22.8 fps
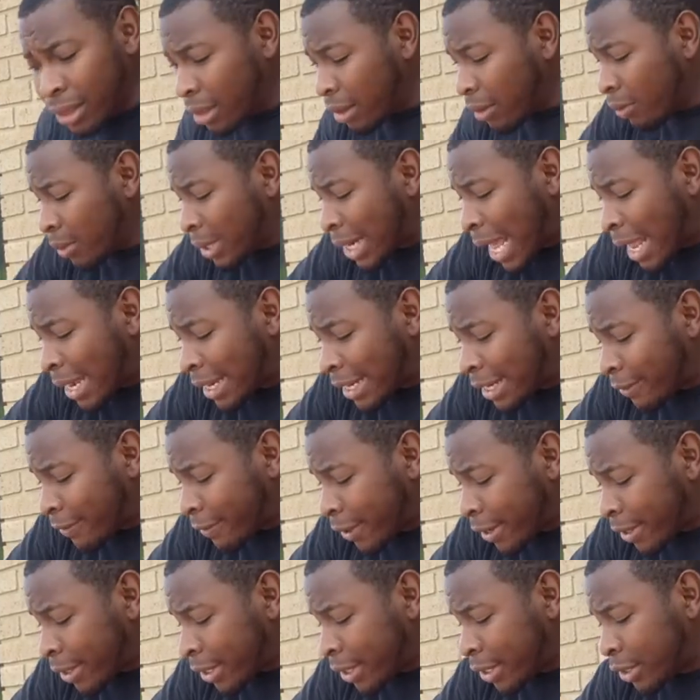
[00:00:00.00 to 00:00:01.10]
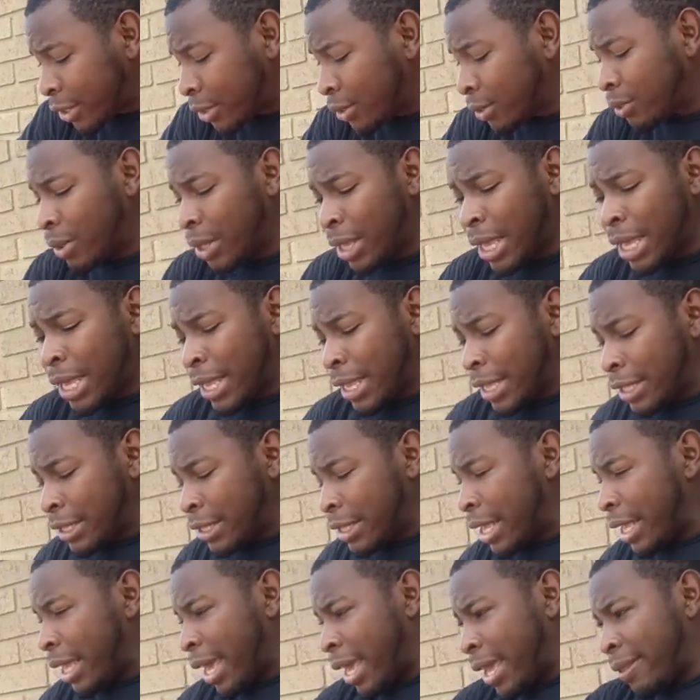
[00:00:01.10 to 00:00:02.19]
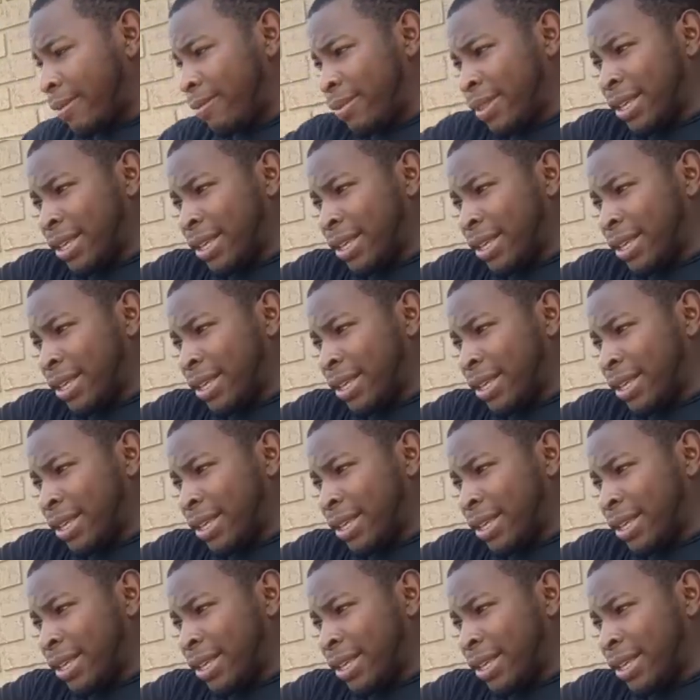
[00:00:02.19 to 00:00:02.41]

without any further ado, and